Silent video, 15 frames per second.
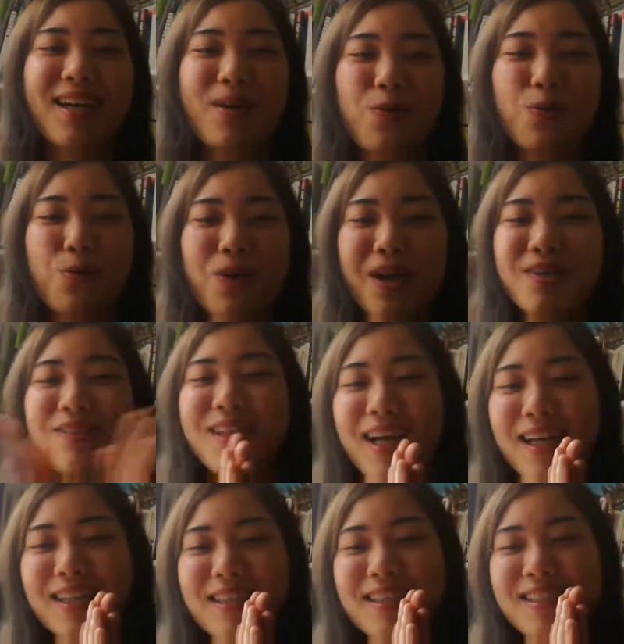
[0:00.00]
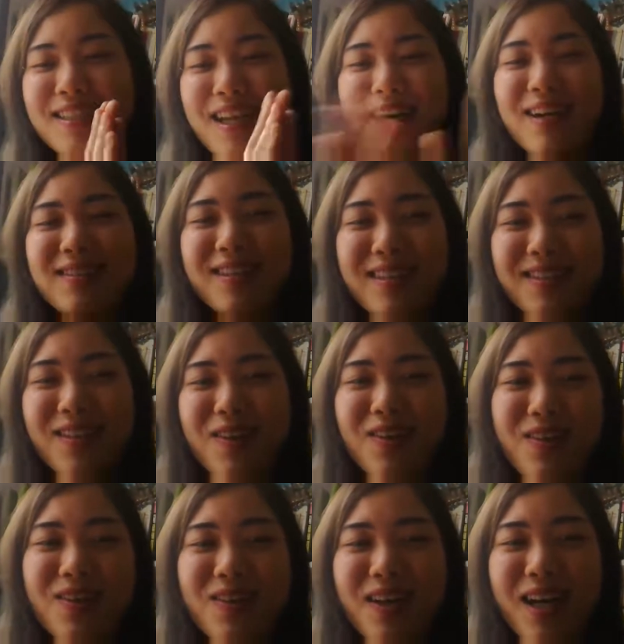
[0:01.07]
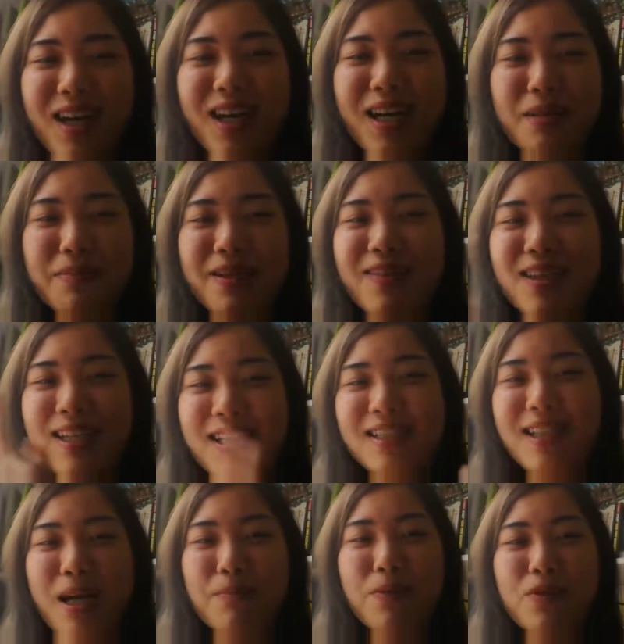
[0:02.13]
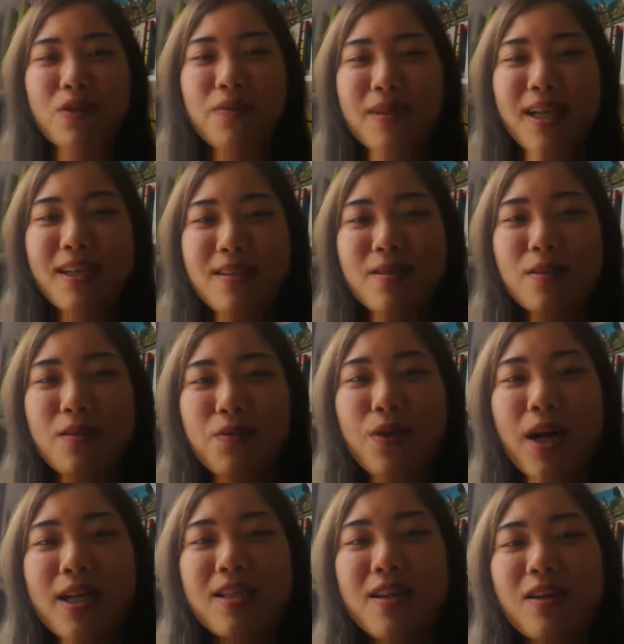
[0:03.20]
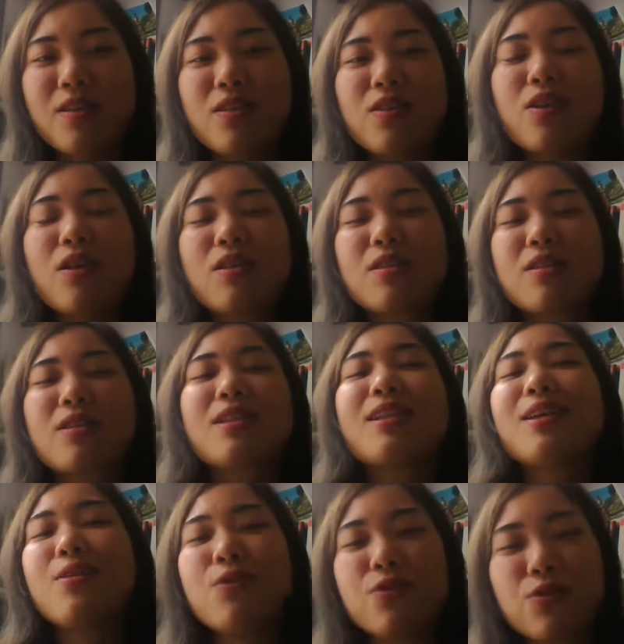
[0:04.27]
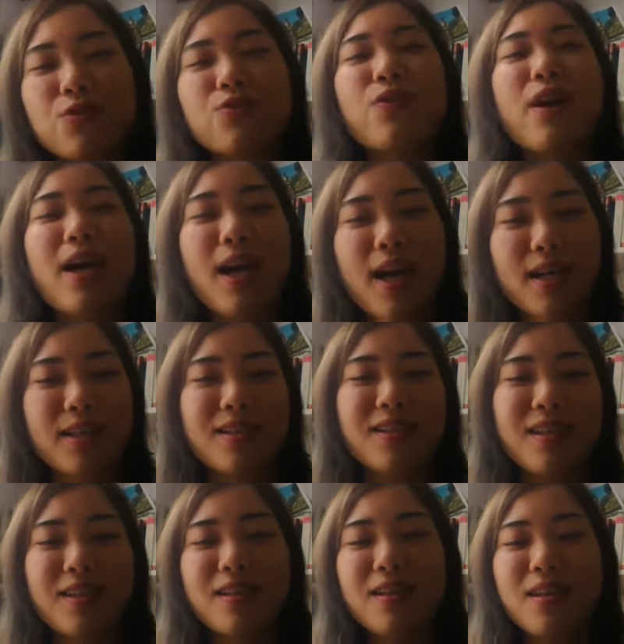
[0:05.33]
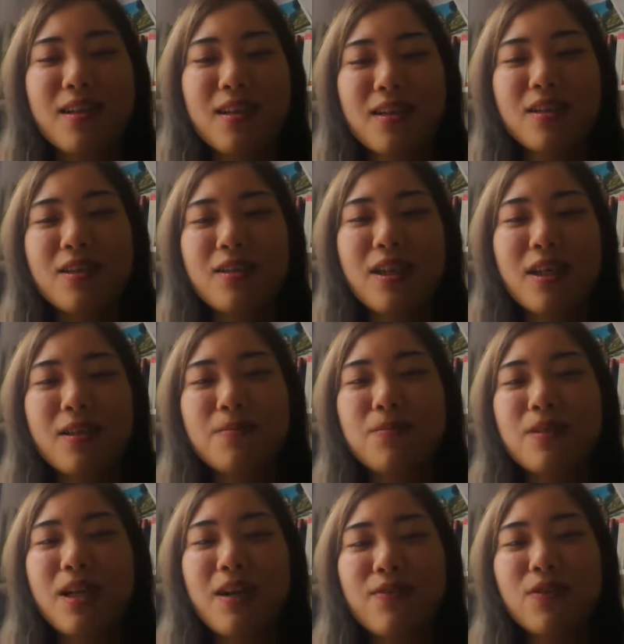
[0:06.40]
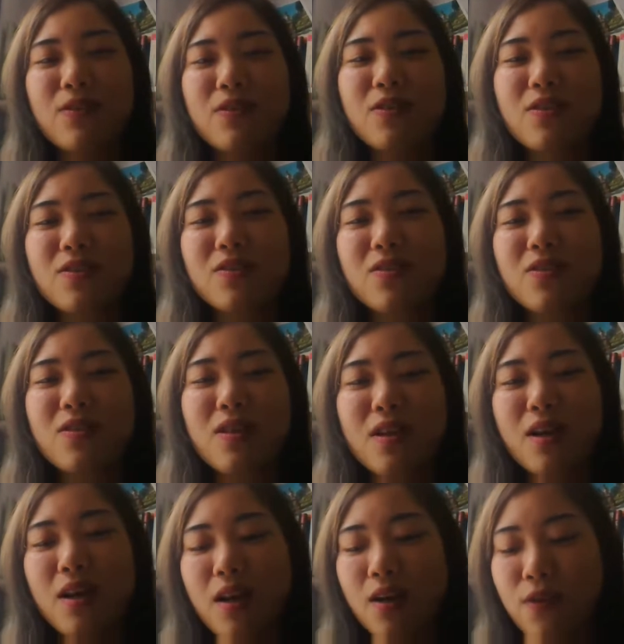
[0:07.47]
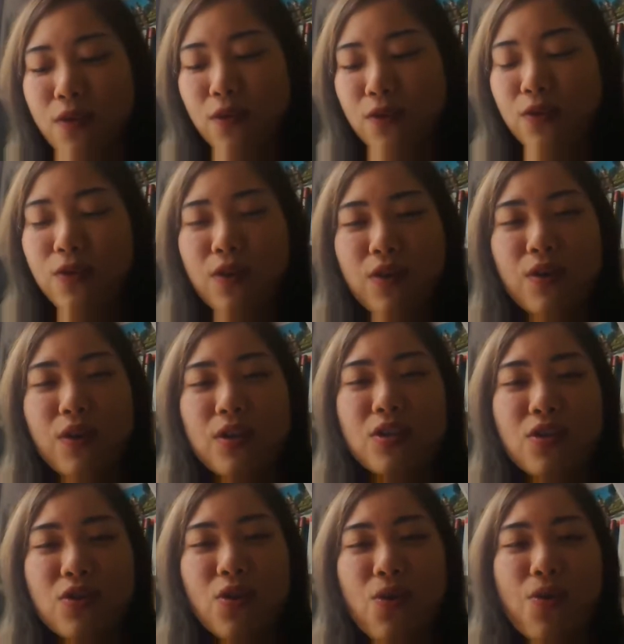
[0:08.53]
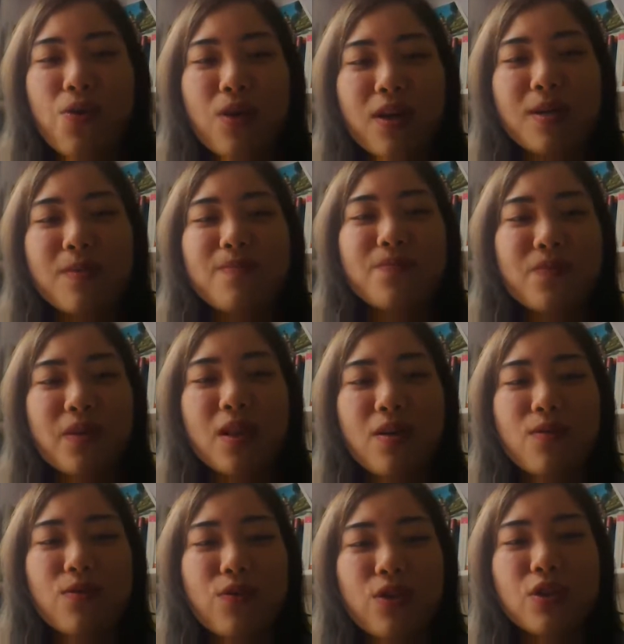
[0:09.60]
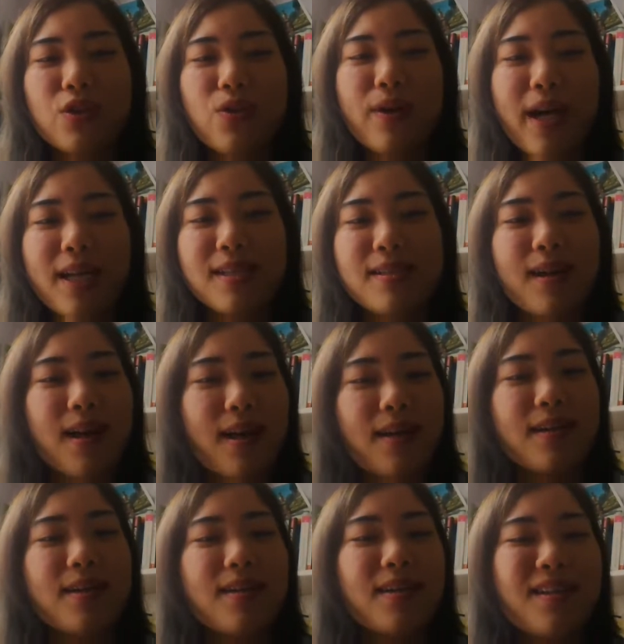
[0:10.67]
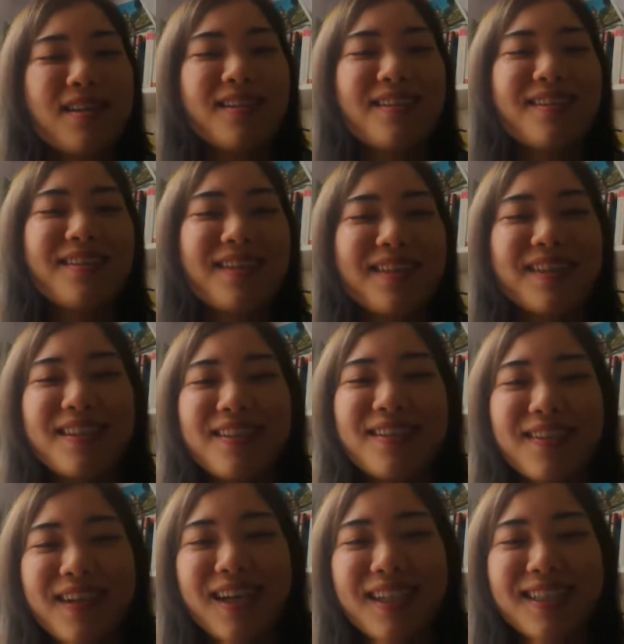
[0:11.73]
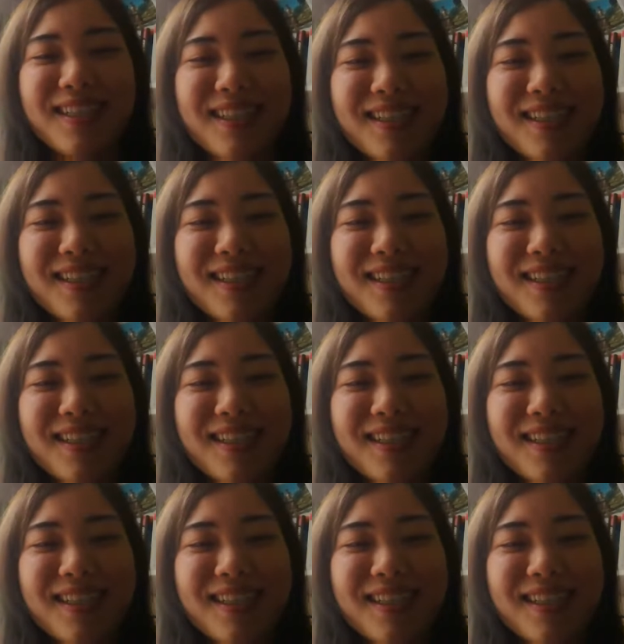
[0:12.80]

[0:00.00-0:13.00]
Well done. So that's all about an examples of describe a close friend. You can apply for this for your answer, right?